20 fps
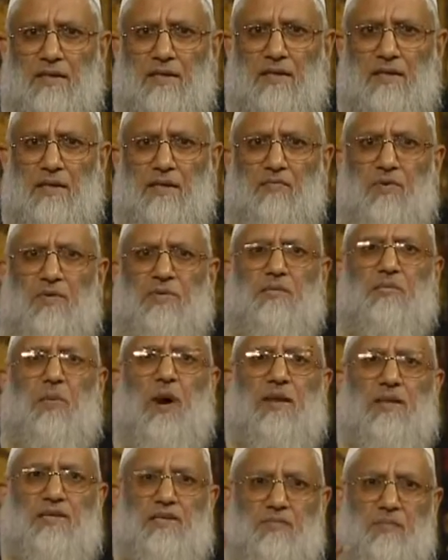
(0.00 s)
he was
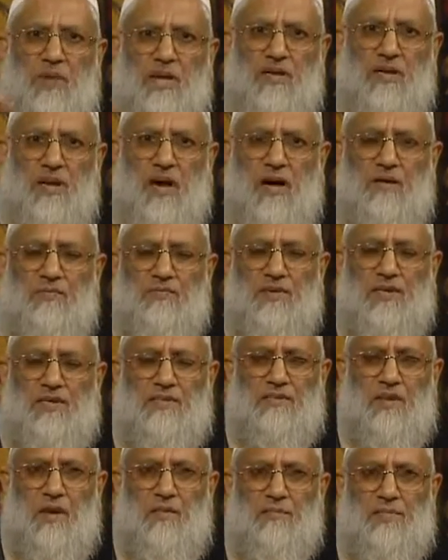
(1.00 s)
punished by God, for
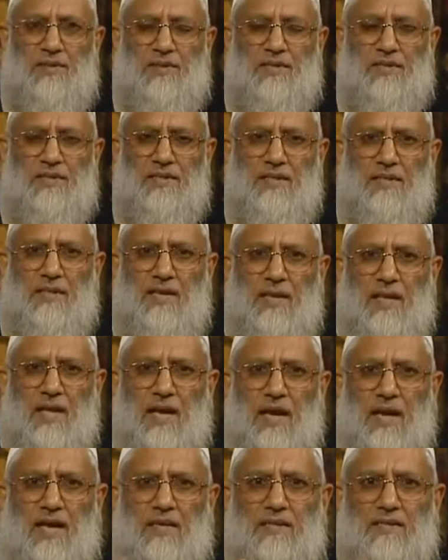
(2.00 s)
example,
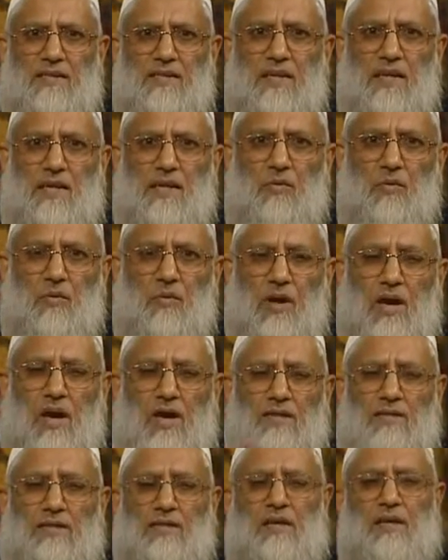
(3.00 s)
and
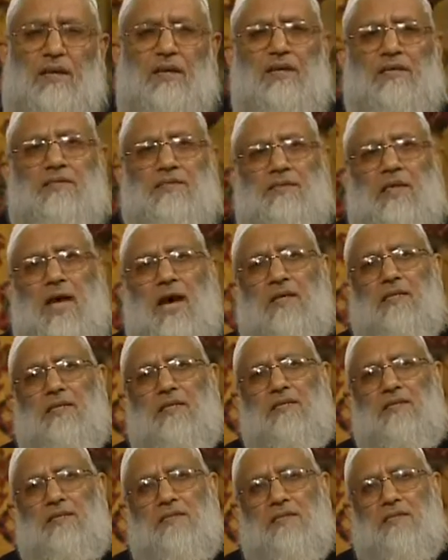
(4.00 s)
Quran declares that
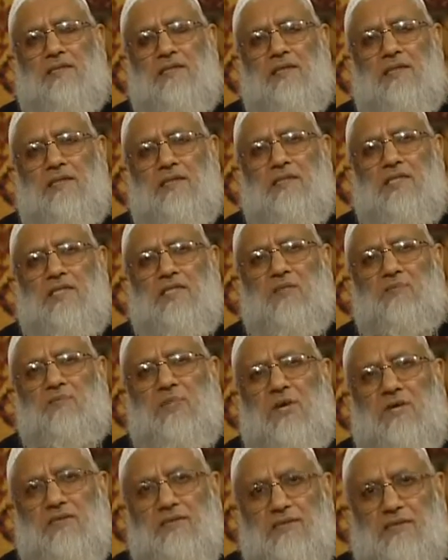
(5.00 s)
this this
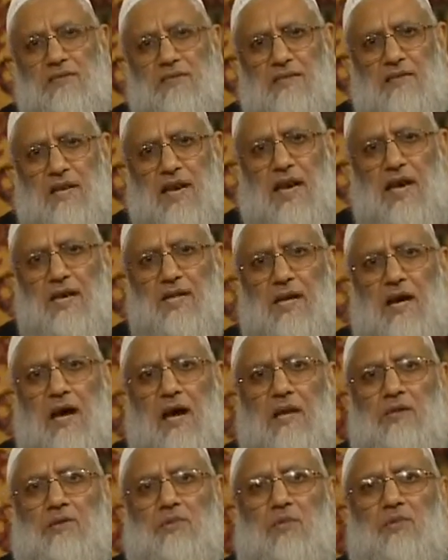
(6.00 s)
person and
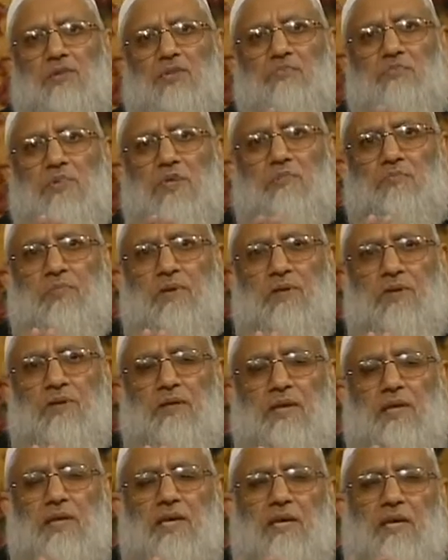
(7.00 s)
are those people
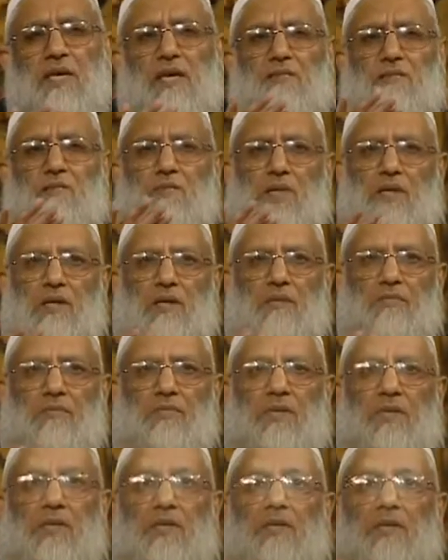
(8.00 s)
have become
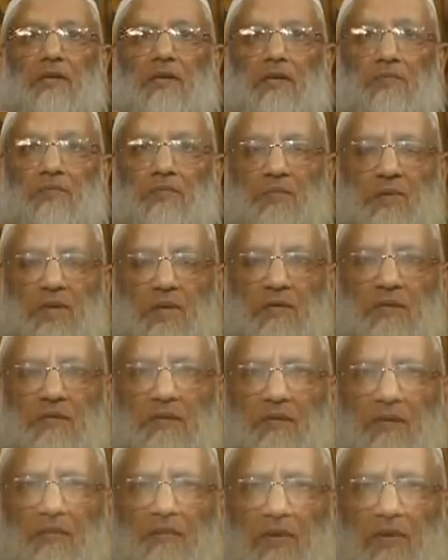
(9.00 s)
a piece of